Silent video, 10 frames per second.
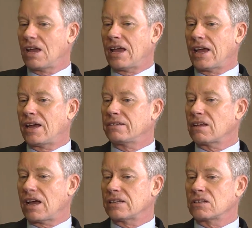and
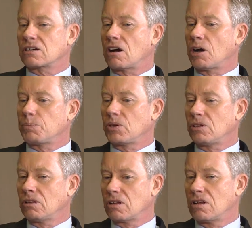as a
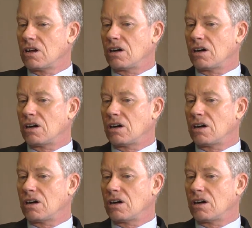couple,